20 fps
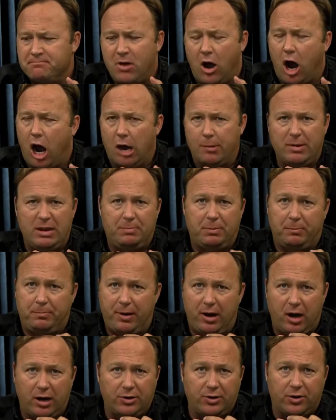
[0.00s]
Army
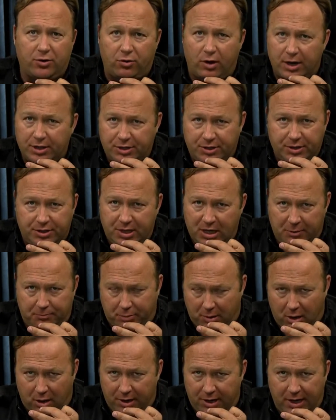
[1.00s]
preparing to crush the Tea
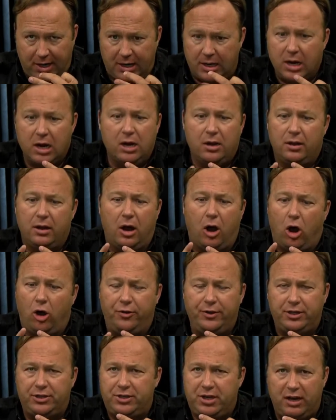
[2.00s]
Party, and all
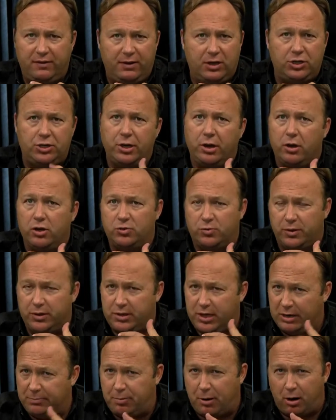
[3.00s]
these TV shows where the
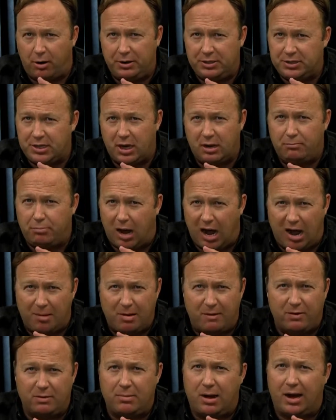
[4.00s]
Tea Party's going to bomb
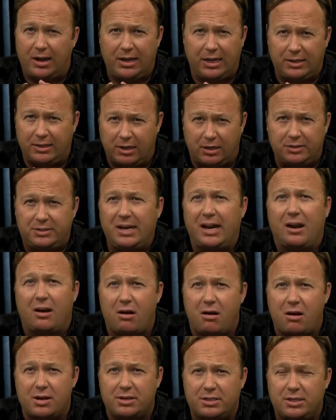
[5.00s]
everybody and they're
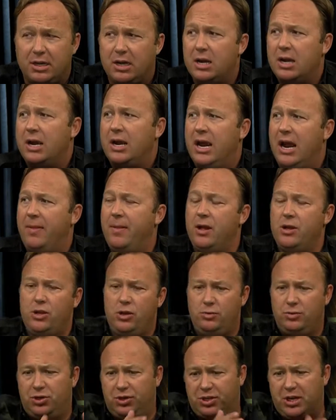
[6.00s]
terrorists. And then
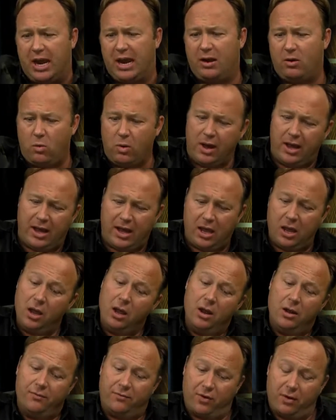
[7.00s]
you segue
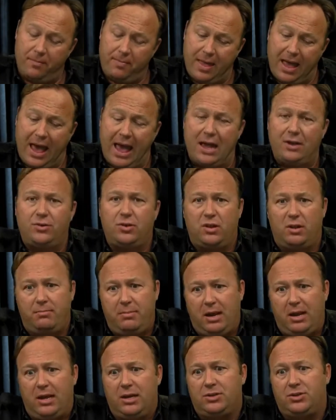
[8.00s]
from that to the
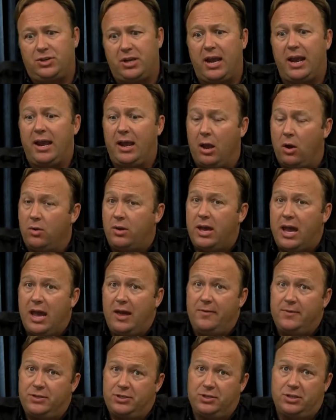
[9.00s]
media saying, okay,
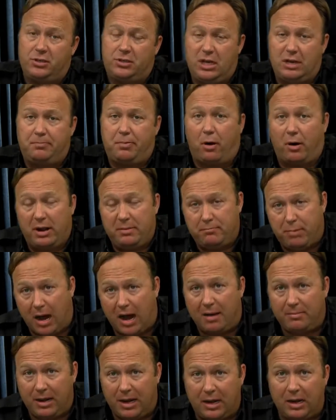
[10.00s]
this is the Tea Party
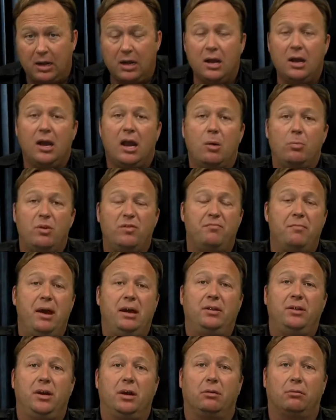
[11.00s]
bombing, and we've
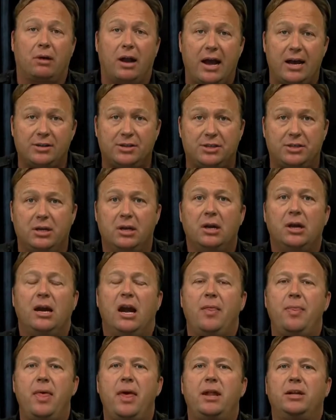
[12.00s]
made the arrest.
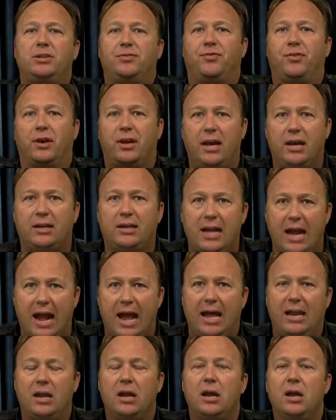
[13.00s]
And then it's forget
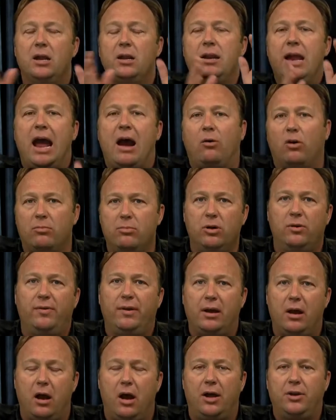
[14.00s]
that. Now we're
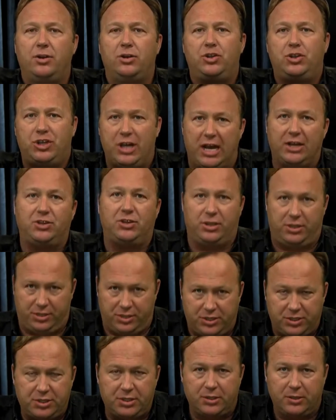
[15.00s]
moving on to
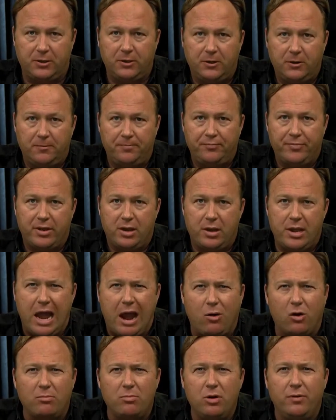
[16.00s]
Chechens.
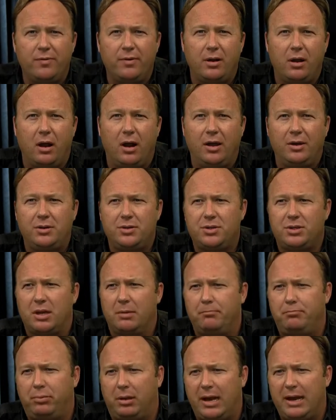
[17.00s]
Now we're moving on to
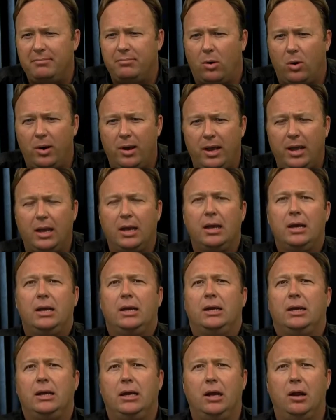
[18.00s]
some playboy,
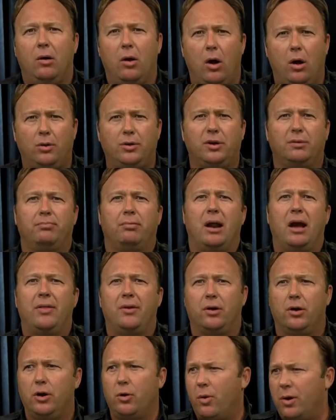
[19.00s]
older
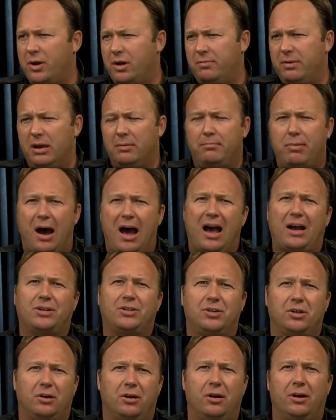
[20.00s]
brother who wanted to be a
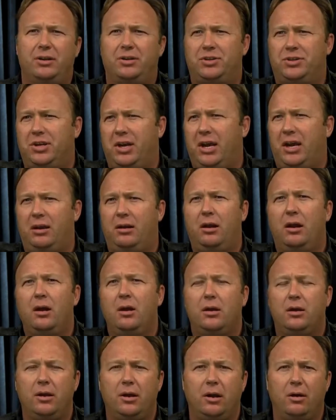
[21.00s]
boxer in a scene,
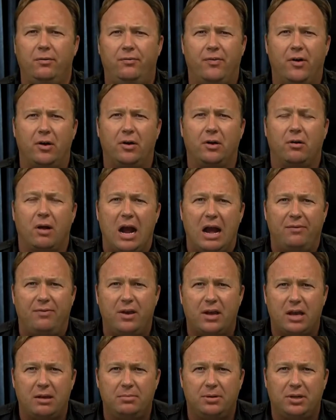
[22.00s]

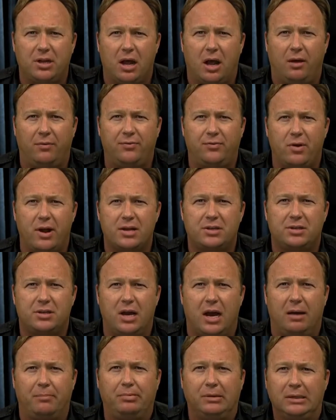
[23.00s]
photographing himself dressed
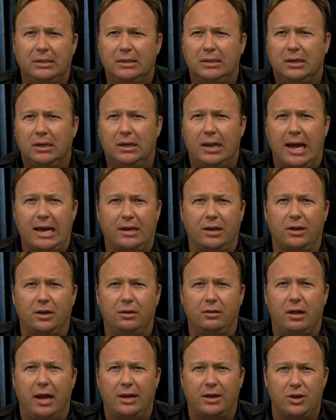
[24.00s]
up like
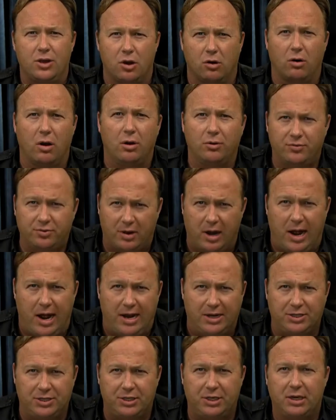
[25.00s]

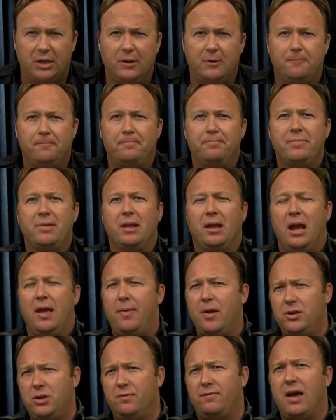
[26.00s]
Eurotrash. And
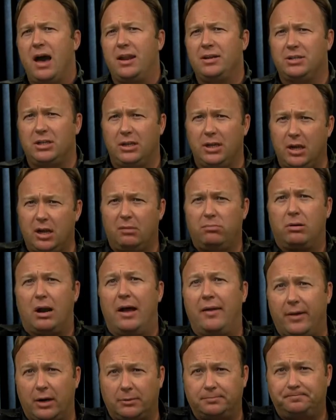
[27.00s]
then you've got his little
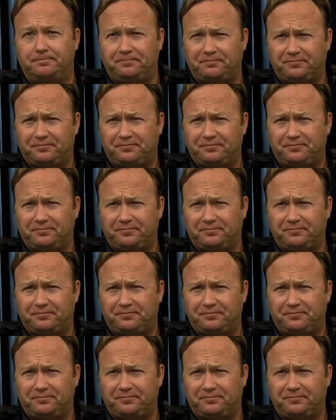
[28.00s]
brother.